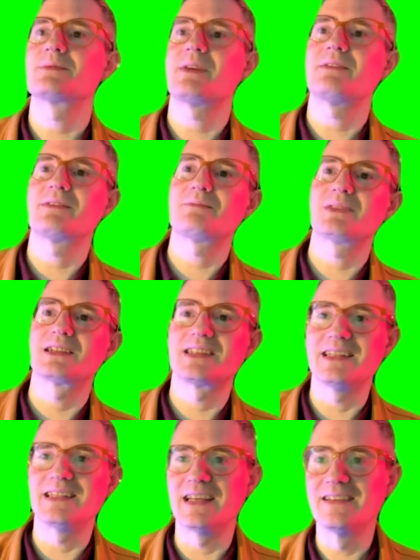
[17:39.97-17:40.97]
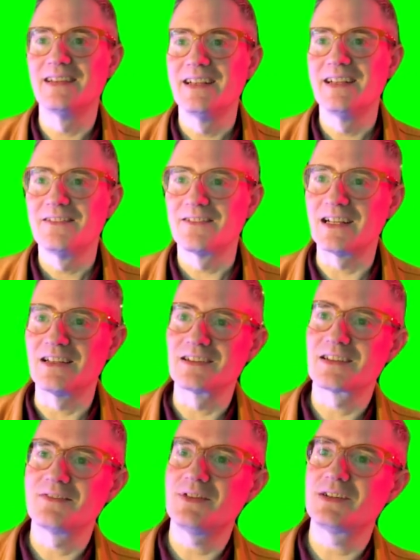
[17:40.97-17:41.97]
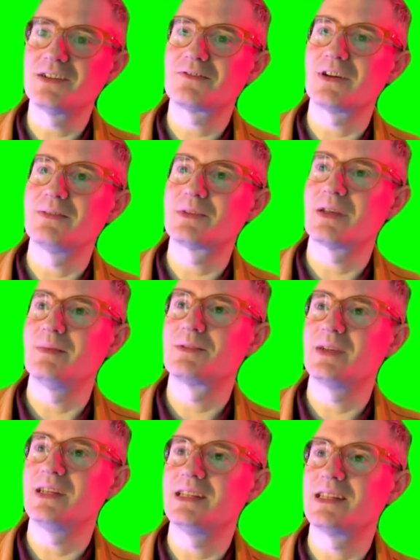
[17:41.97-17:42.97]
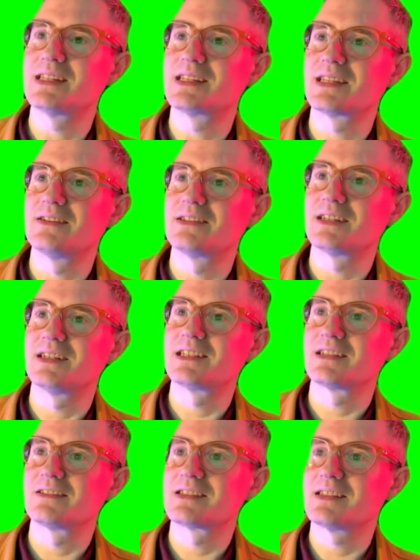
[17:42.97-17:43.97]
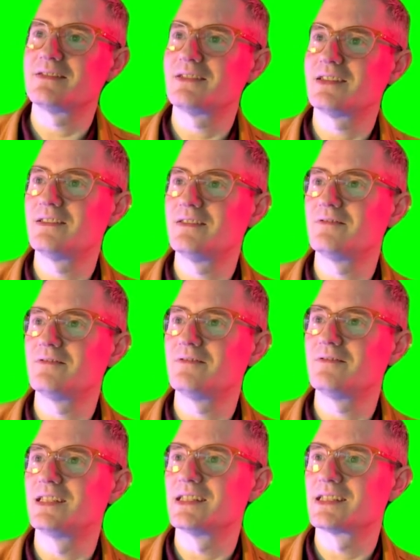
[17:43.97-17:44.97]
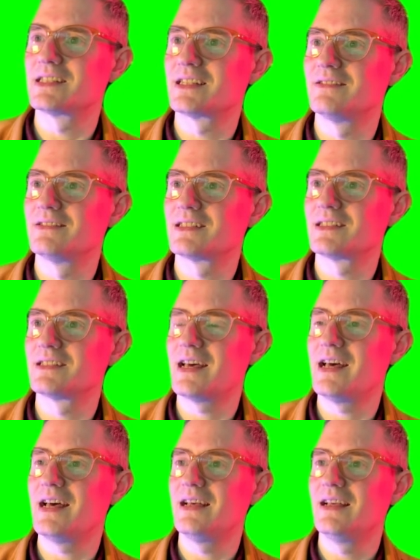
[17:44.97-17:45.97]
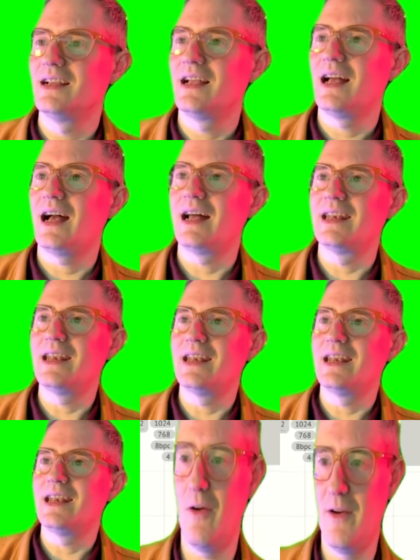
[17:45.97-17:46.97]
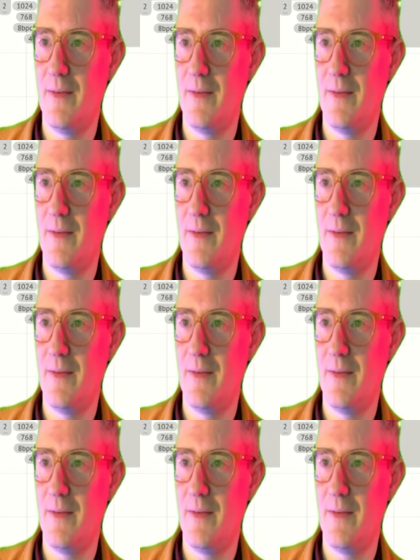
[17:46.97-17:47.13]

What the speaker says: we haven't plugged it in yet. Right, look, convert frame to image. We need this to go into iChannel 0. We need this to go into there. And now,